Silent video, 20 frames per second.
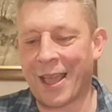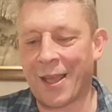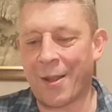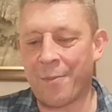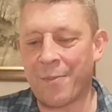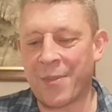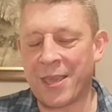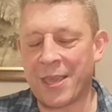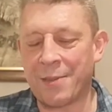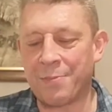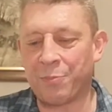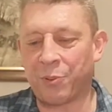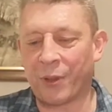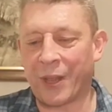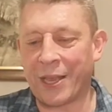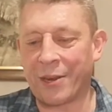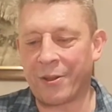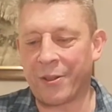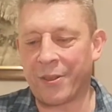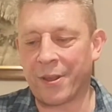he
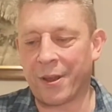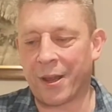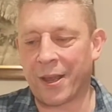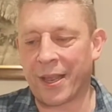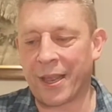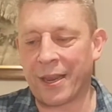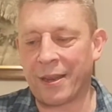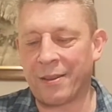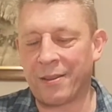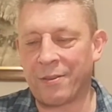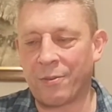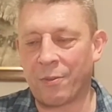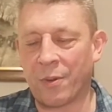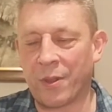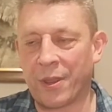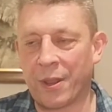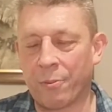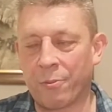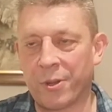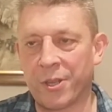played on that, and
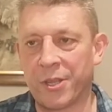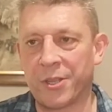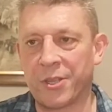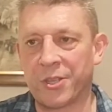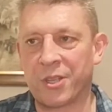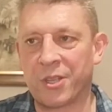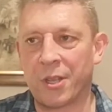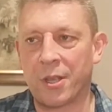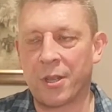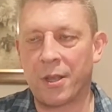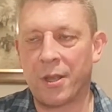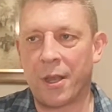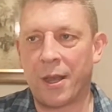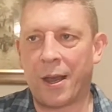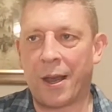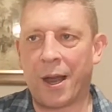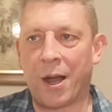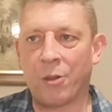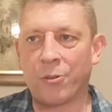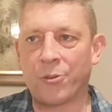there was
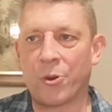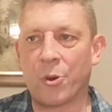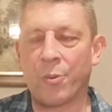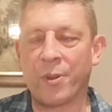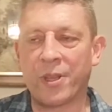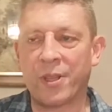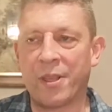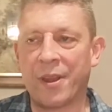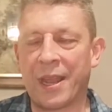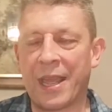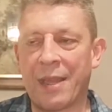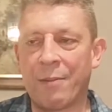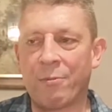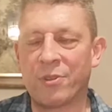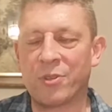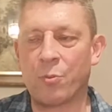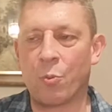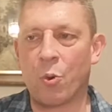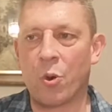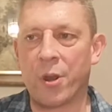Aldrowen Gray
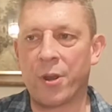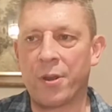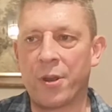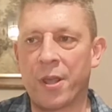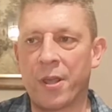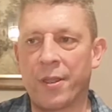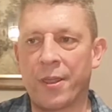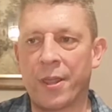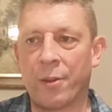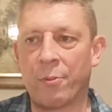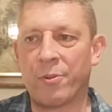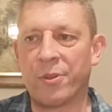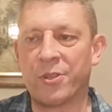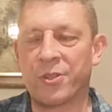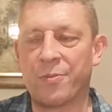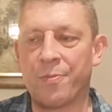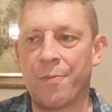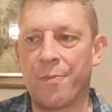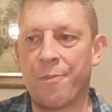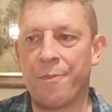was one, there
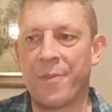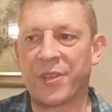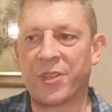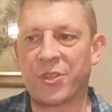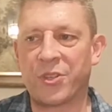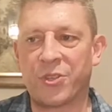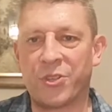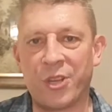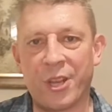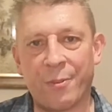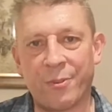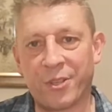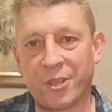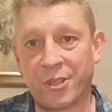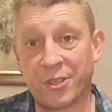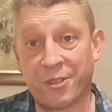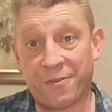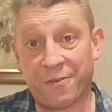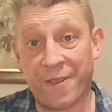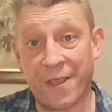was Mrs.
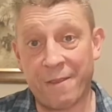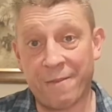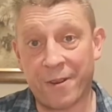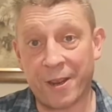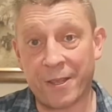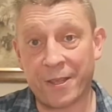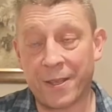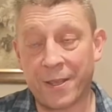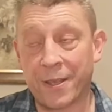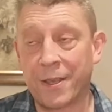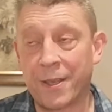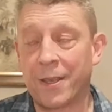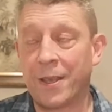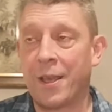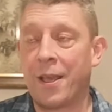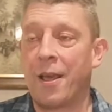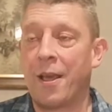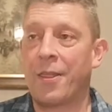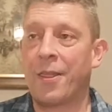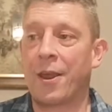Jameson's favourite,
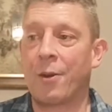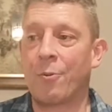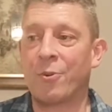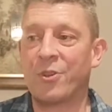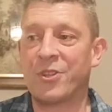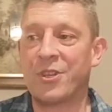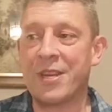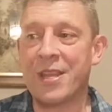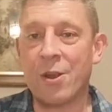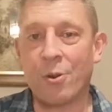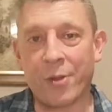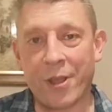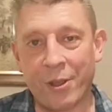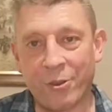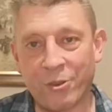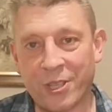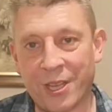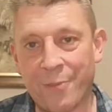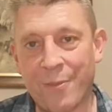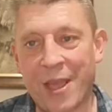there was Niel
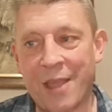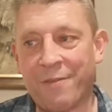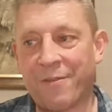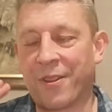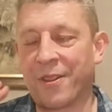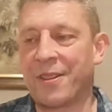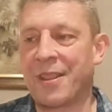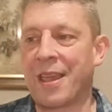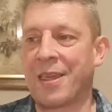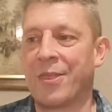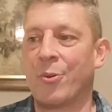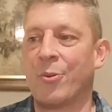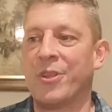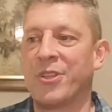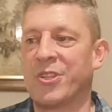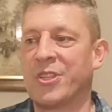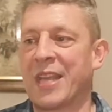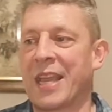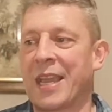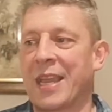Gow's Lament for the Death of His
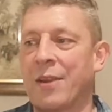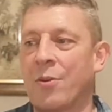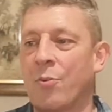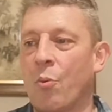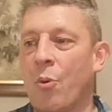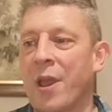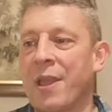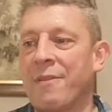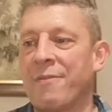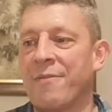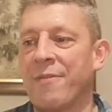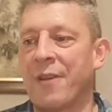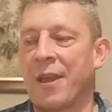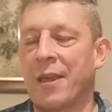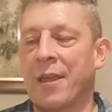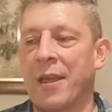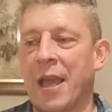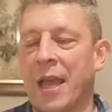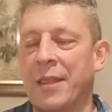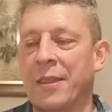Second Wife,
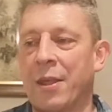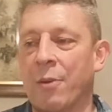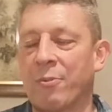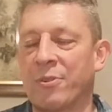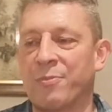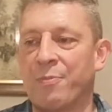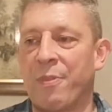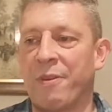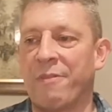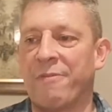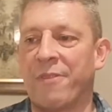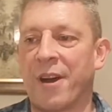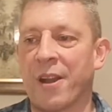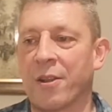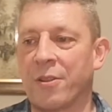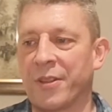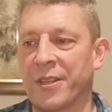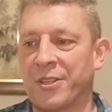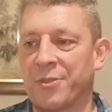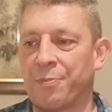and there was
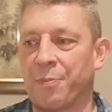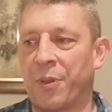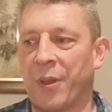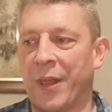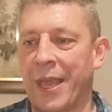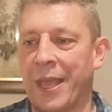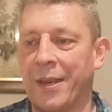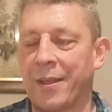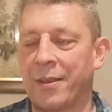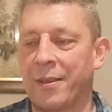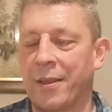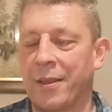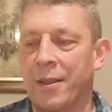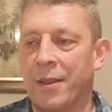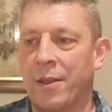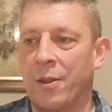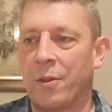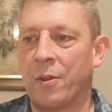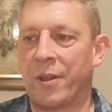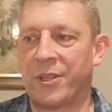Bavagli's played.
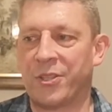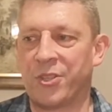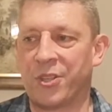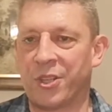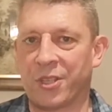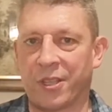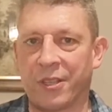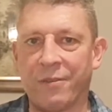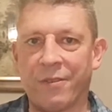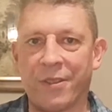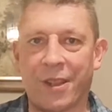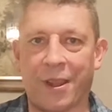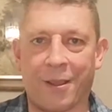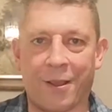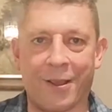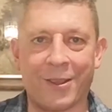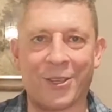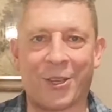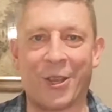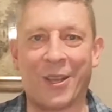Let's just leave it at
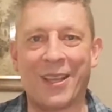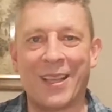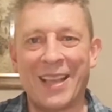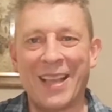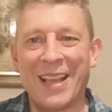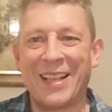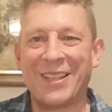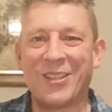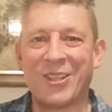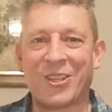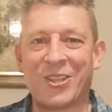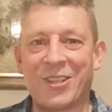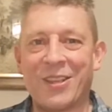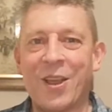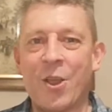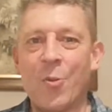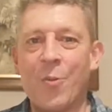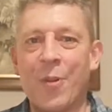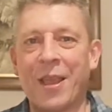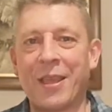that just
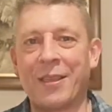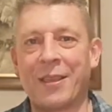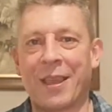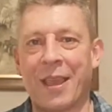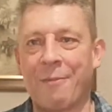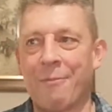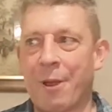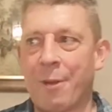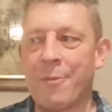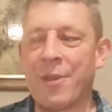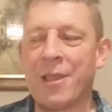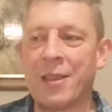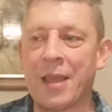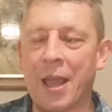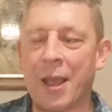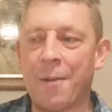now. But you can, I mean,